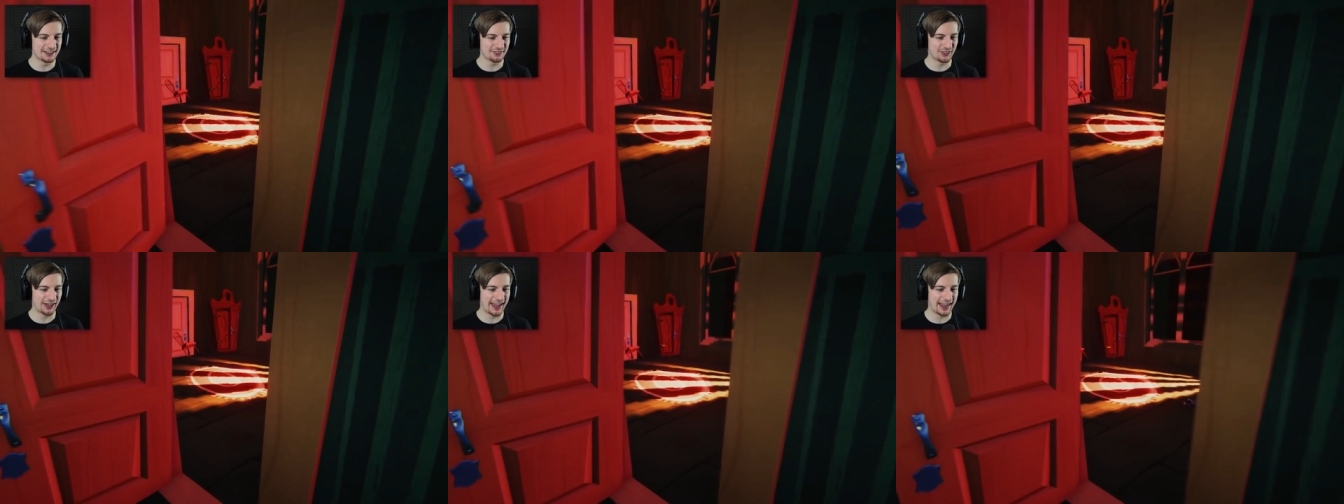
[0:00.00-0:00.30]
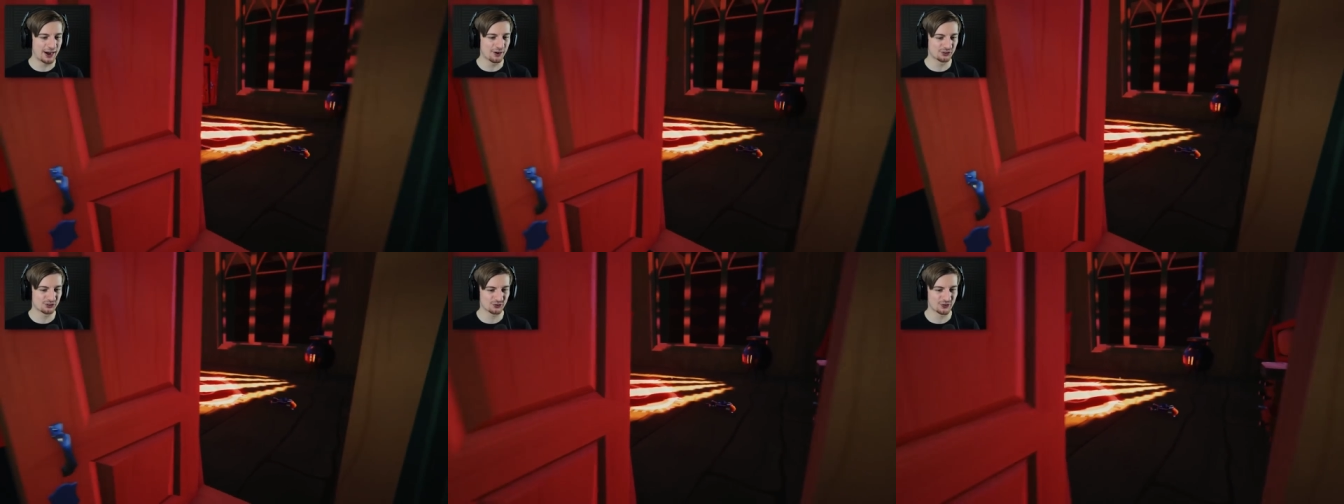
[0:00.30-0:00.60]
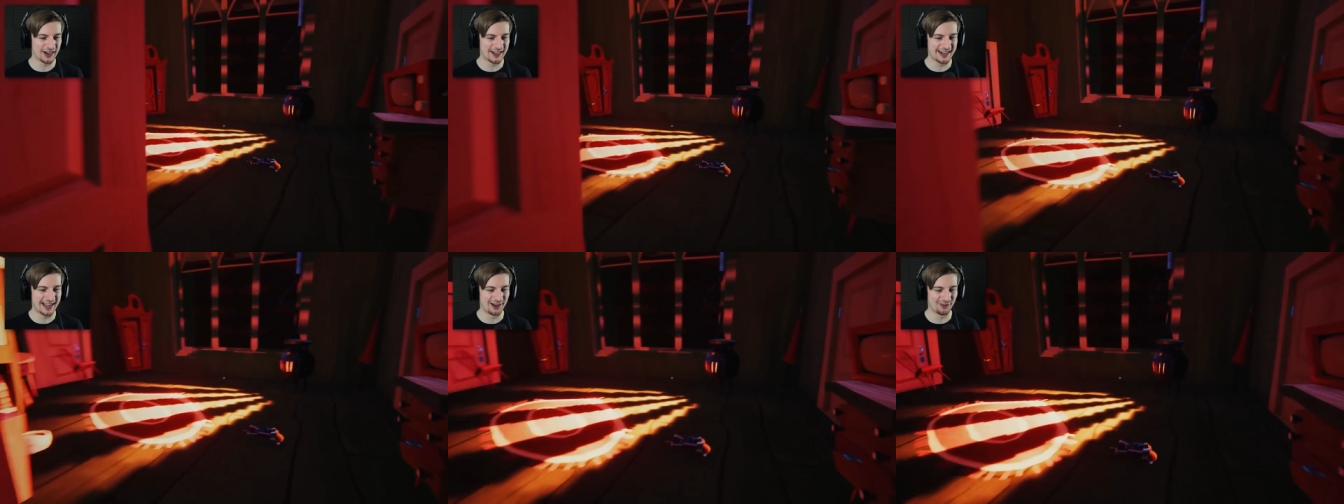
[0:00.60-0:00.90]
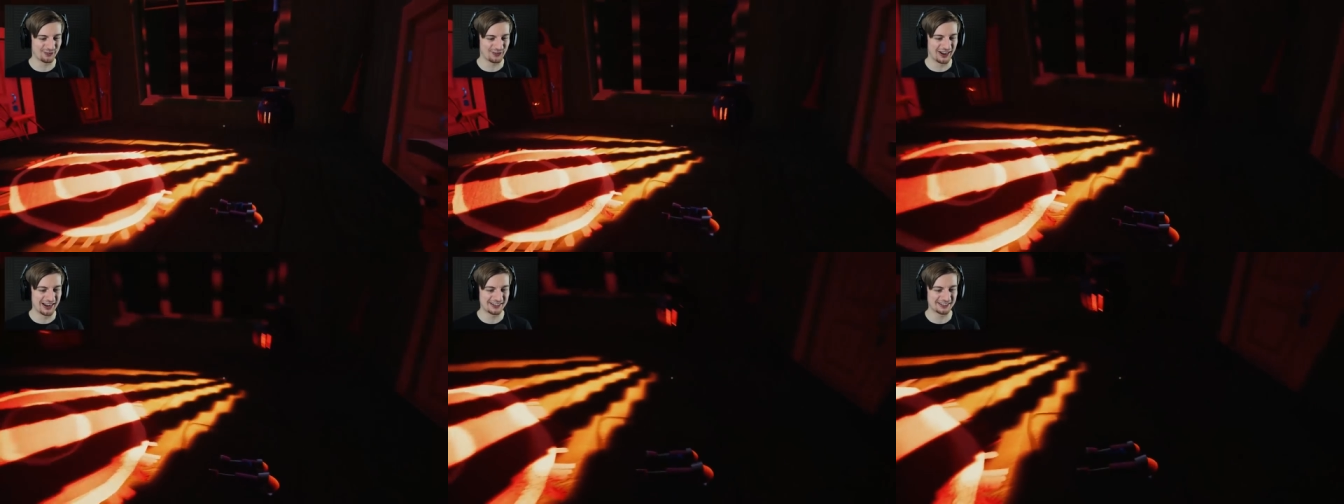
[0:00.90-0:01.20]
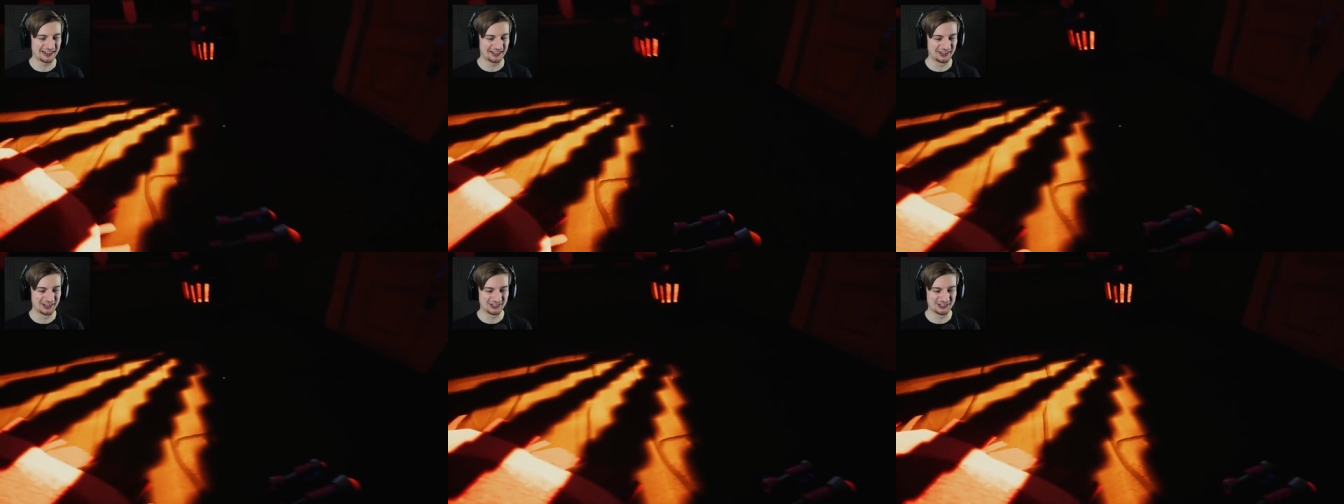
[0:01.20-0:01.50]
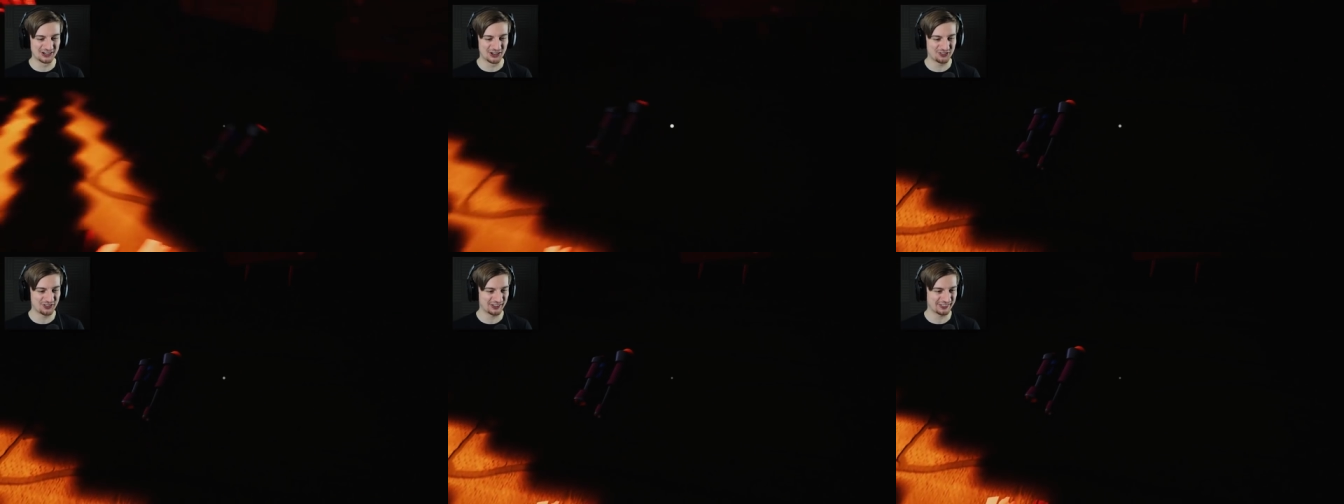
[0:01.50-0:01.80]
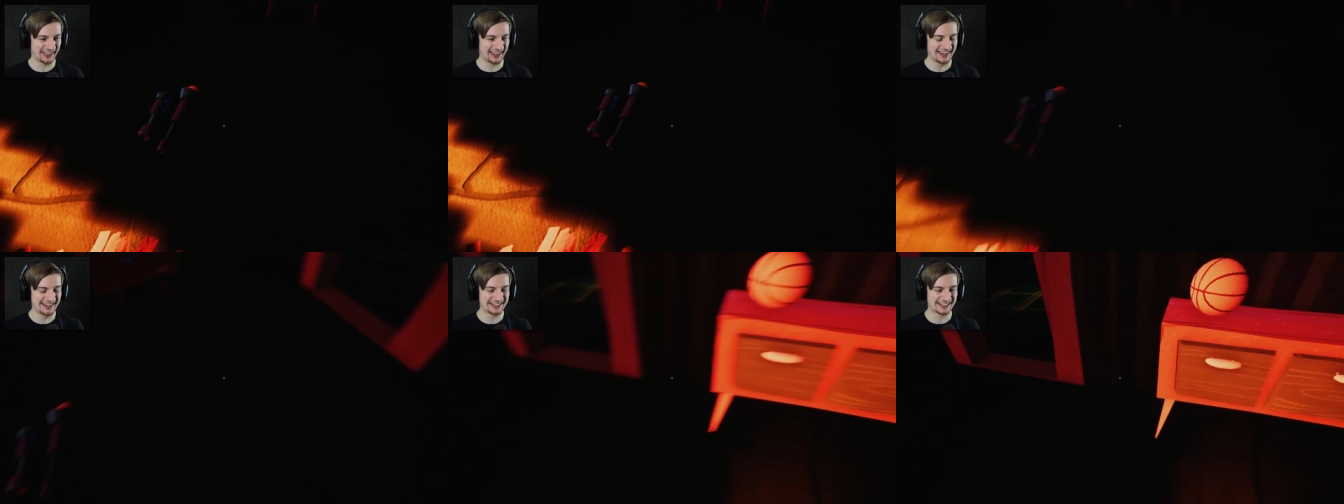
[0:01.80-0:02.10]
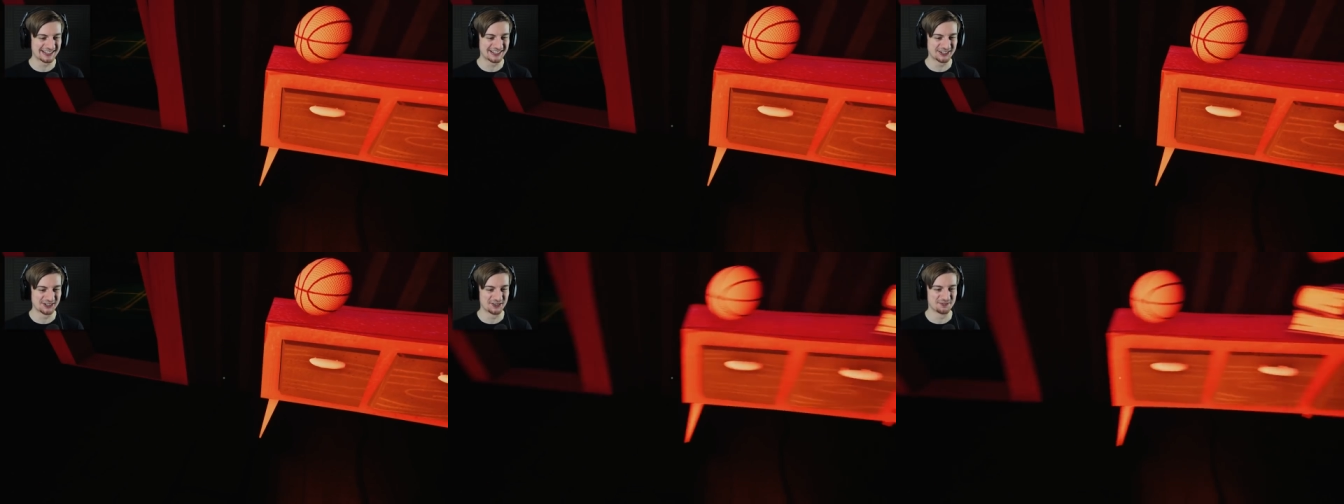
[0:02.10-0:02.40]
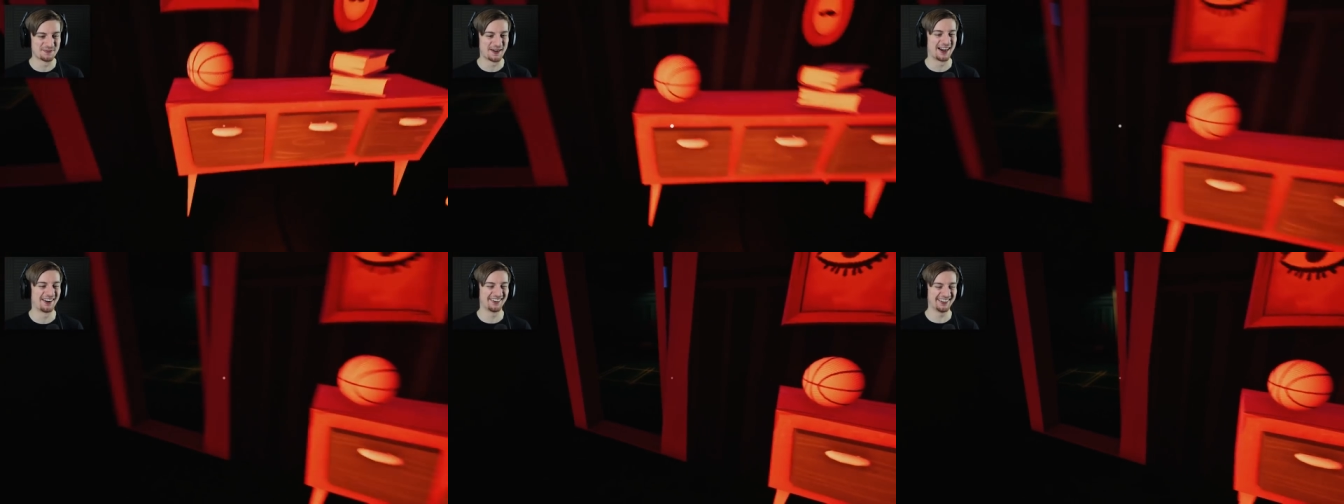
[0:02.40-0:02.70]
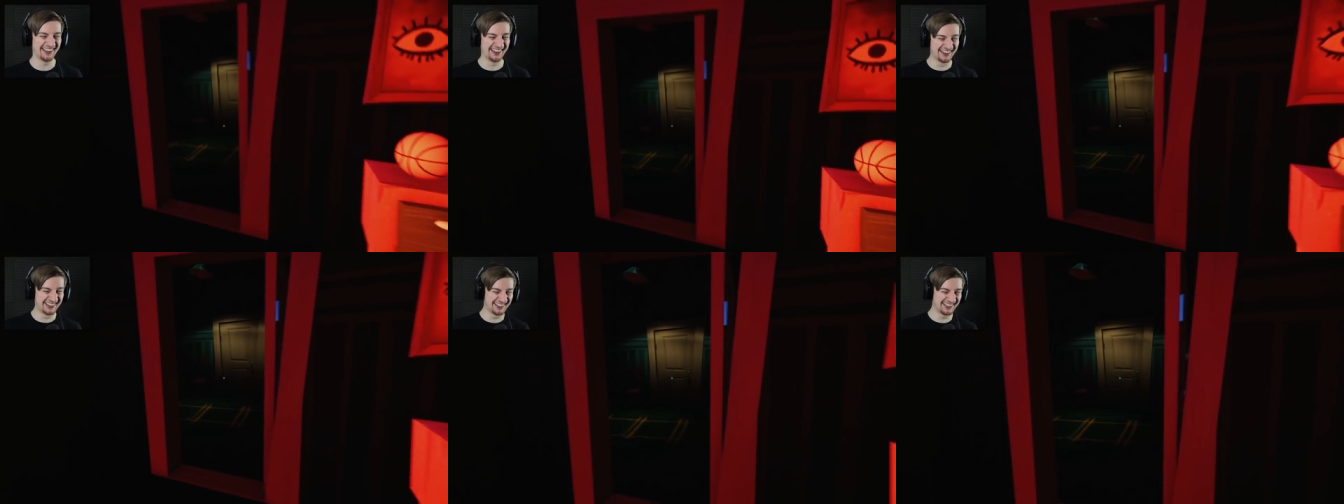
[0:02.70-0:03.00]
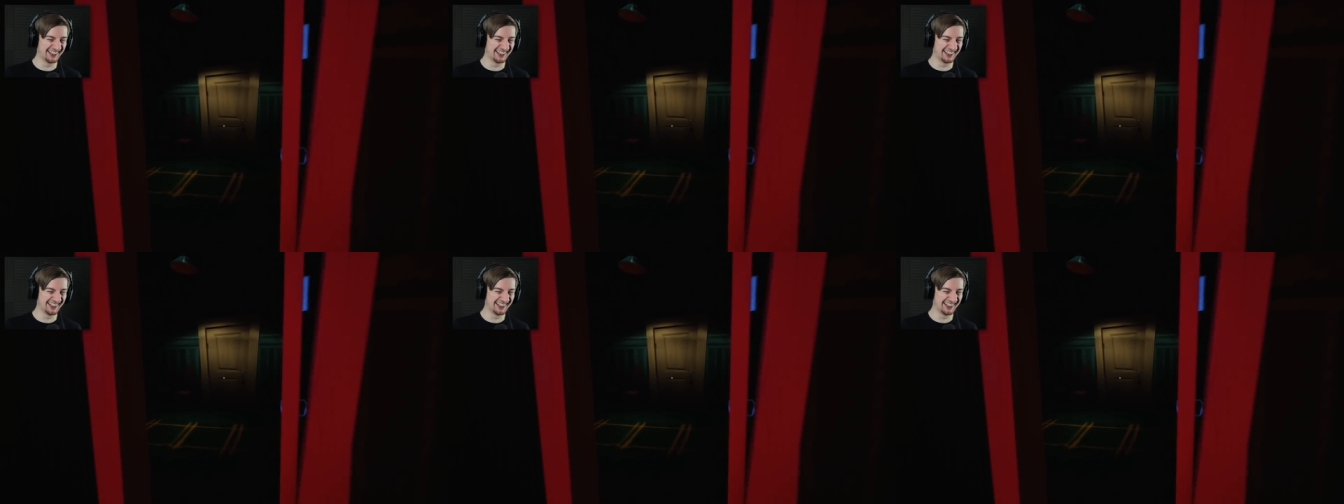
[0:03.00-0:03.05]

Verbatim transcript: the house right now, guys, and there's nothing that he can do about it.